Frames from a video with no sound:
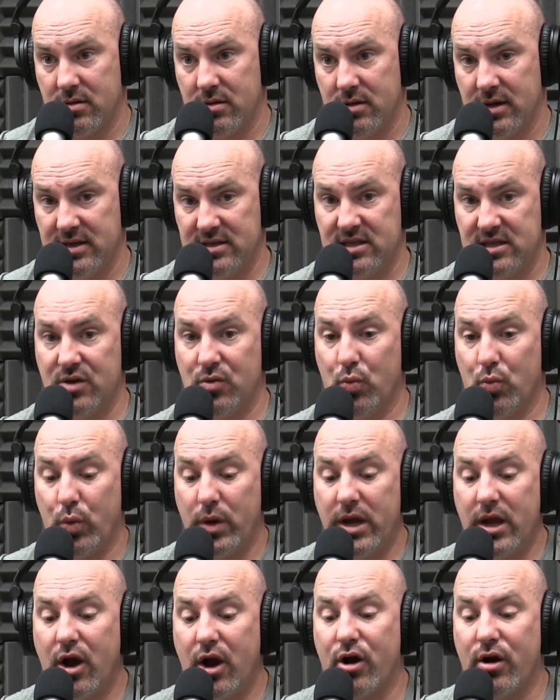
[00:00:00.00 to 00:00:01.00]
he said
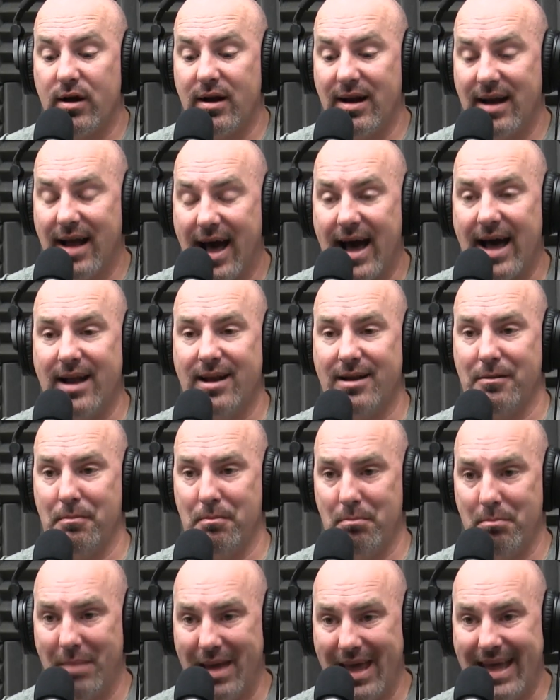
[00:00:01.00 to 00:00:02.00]
we are not
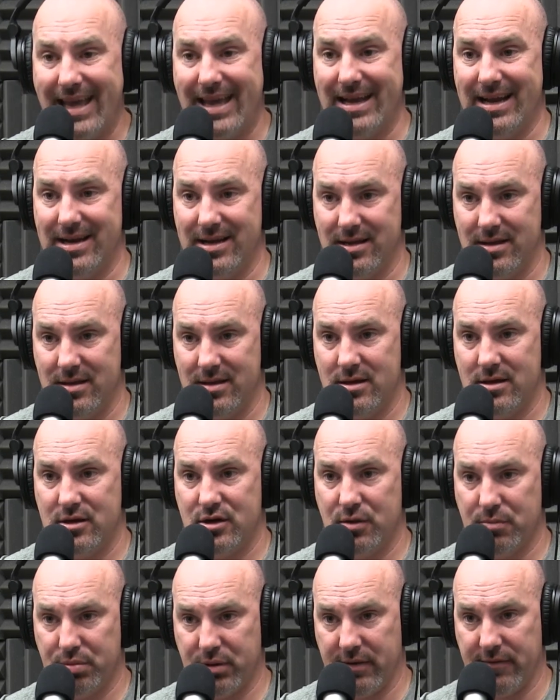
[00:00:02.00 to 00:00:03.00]
made
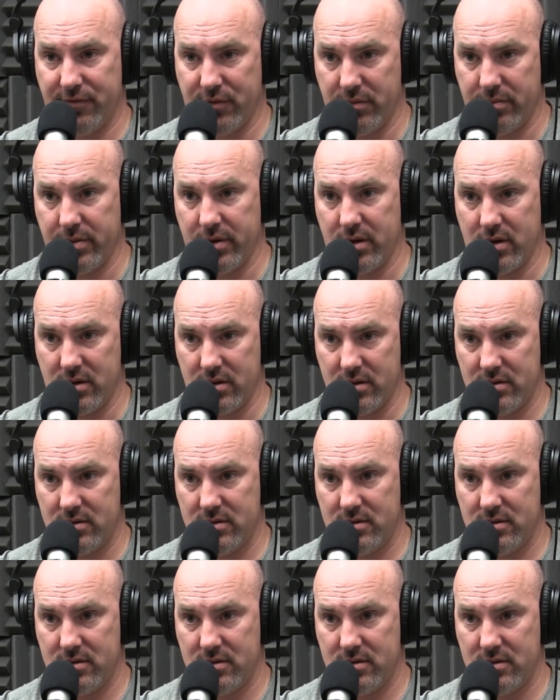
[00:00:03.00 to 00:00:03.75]
to play football